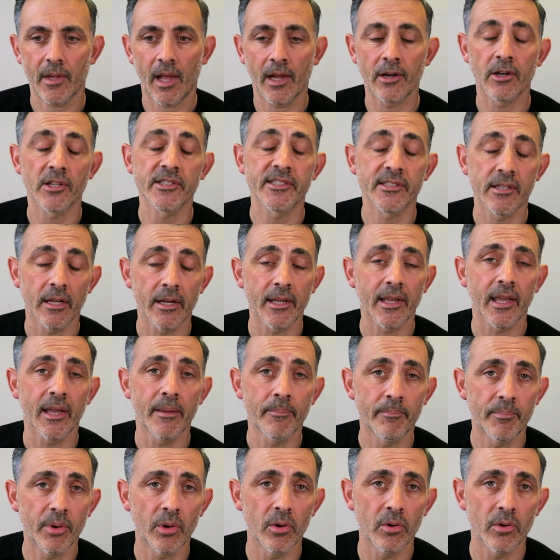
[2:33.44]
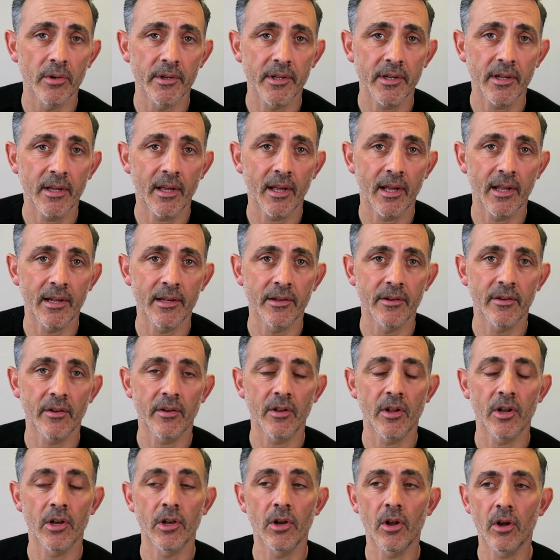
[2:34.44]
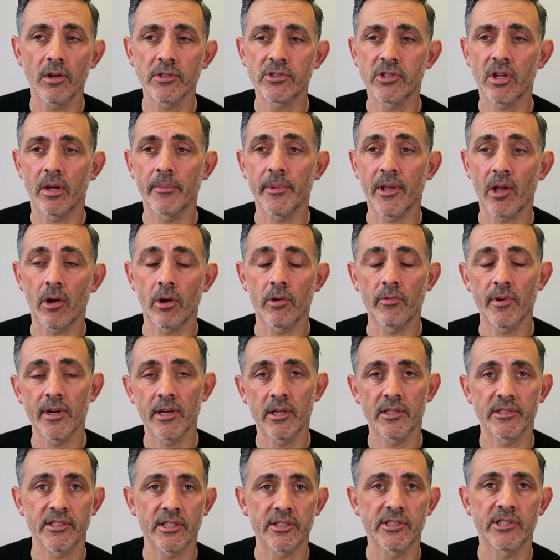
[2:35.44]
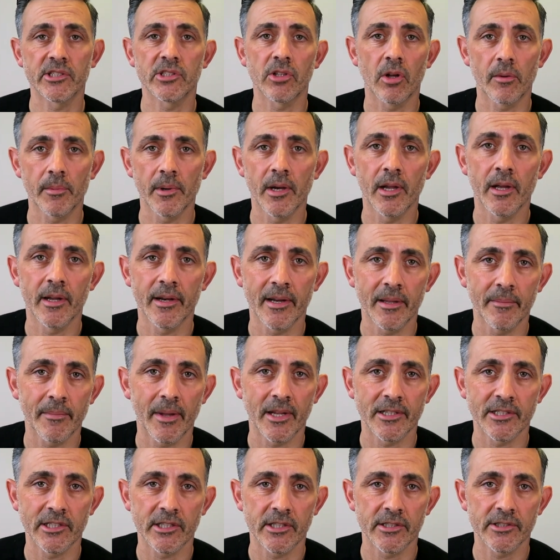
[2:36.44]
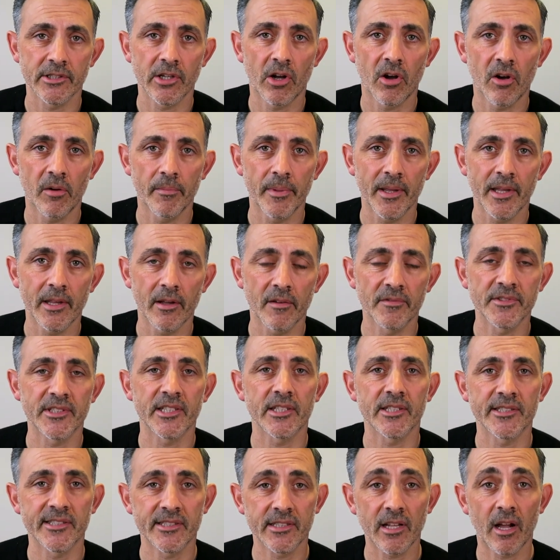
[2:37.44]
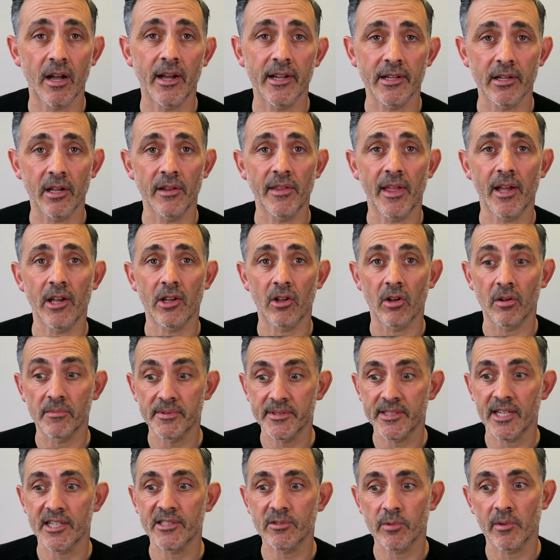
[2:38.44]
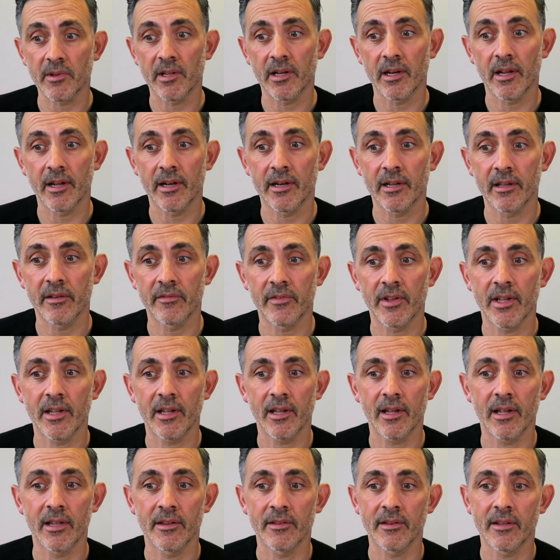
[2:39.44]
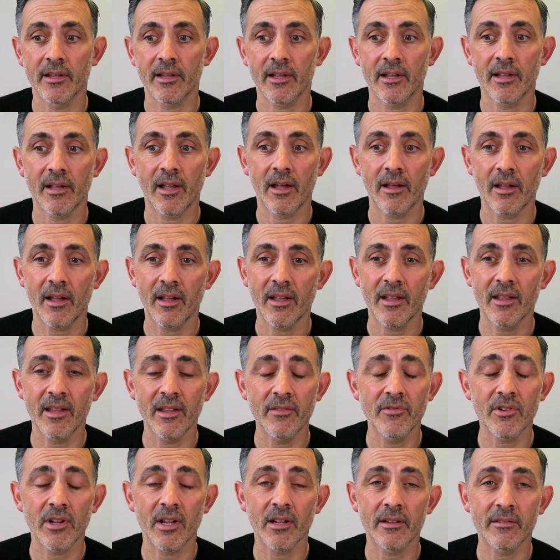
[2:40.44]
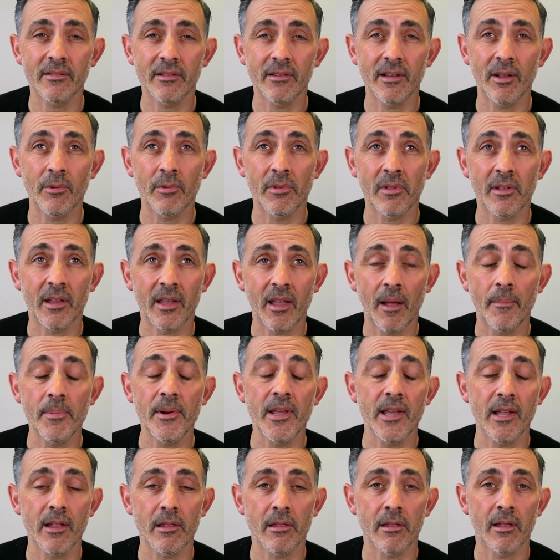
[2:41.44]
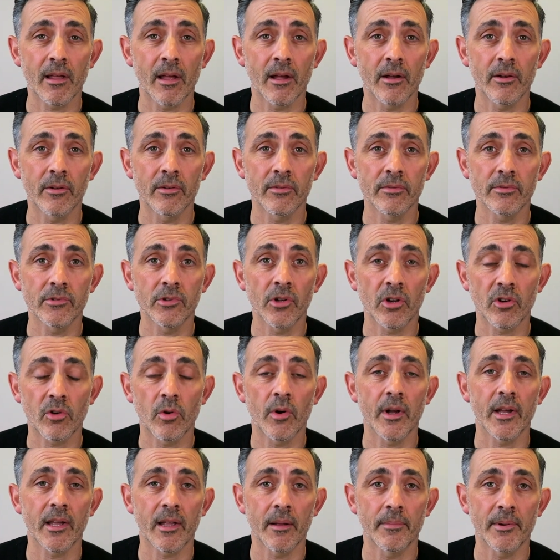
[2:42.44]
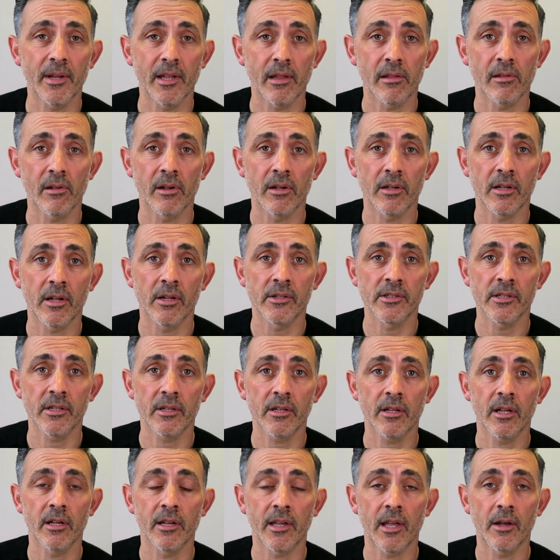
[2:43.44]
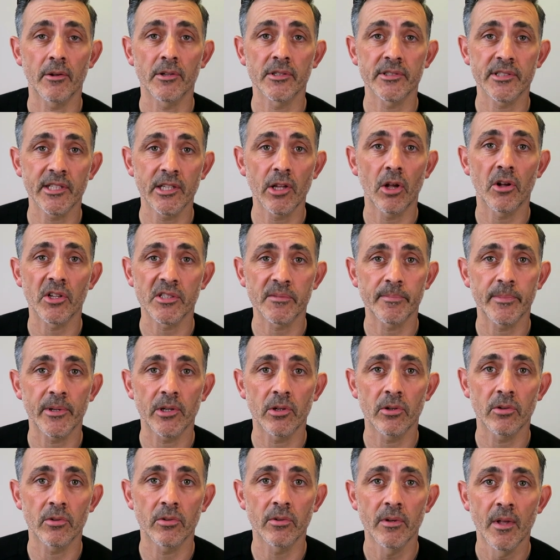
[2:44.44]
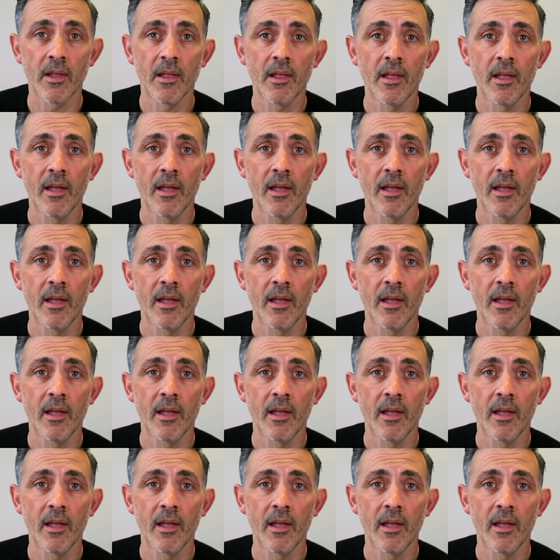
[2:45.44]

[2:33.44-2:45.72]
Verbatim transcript: and I started getting bored. And a long time ago, I realized I'd stopped learning magic as a hobby. Obviously, I started like that. I got obsessed with the learning of it. And uh, even uh, it was a couple of years ago, not quite a couple of years ago, ago I was in hospital